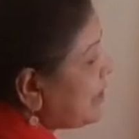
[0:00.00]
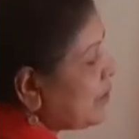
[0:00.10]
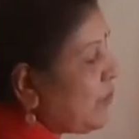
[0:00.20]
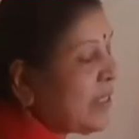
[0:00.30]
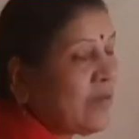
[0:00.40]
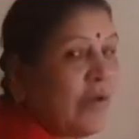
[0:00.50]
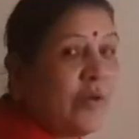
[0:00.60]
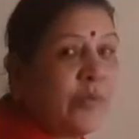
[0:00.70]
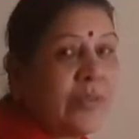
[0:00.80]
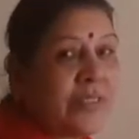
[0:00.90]
6 plus
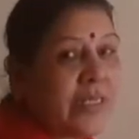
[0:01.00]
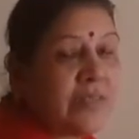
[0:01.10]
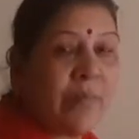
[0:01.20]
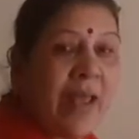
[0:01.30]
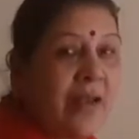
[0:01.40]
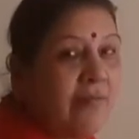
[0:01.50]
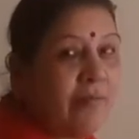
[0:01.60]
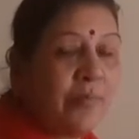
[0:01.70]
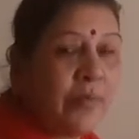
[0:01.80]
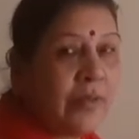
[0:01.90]
1 upon 6
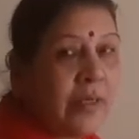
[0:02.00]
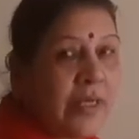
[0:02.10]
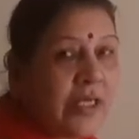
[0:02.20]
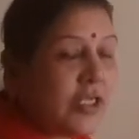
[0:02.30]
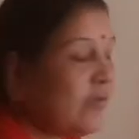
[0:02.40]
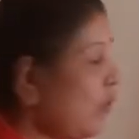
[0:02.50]
parallel connections